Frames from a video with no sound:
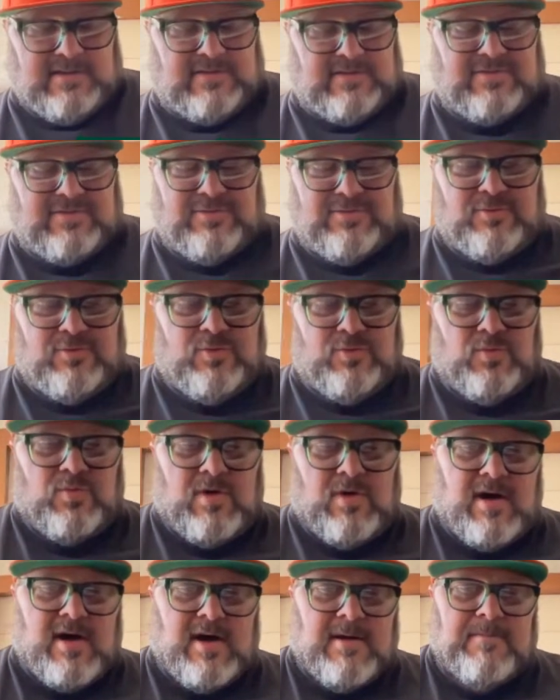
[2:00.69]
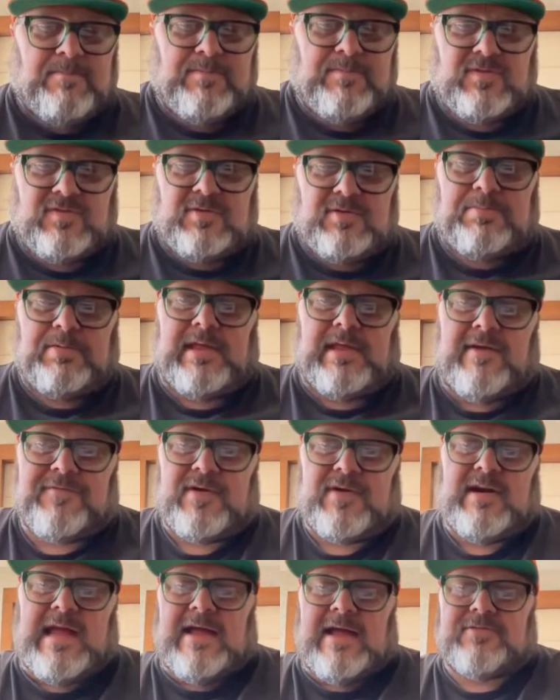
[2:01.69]
to play
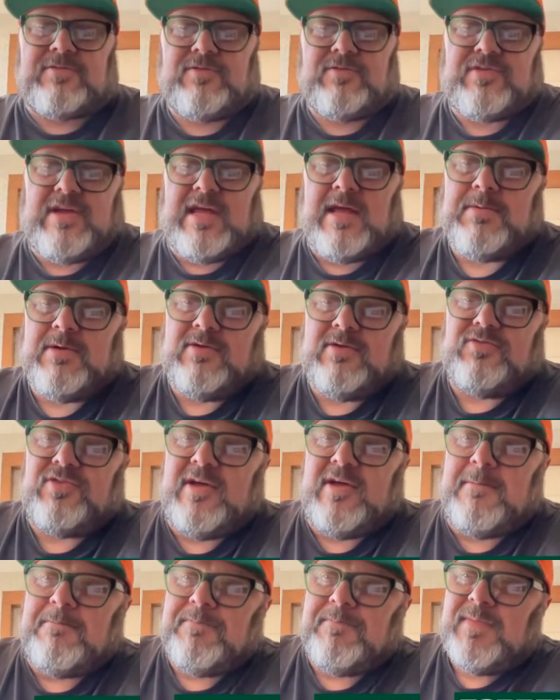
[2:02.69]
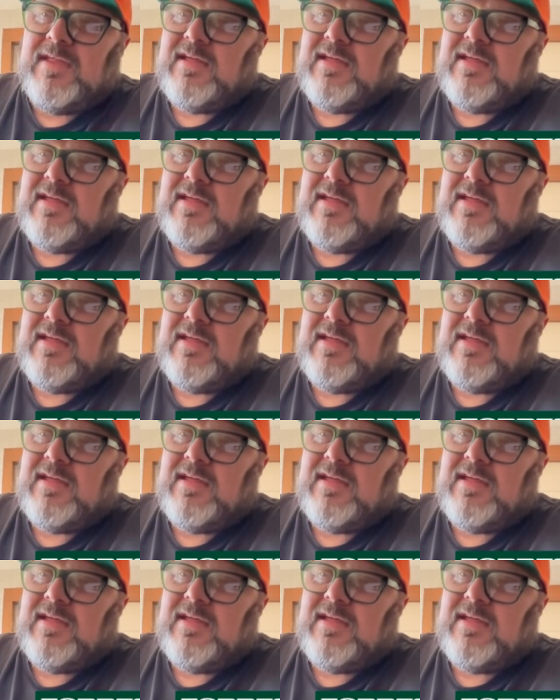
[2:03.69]
for a national championship,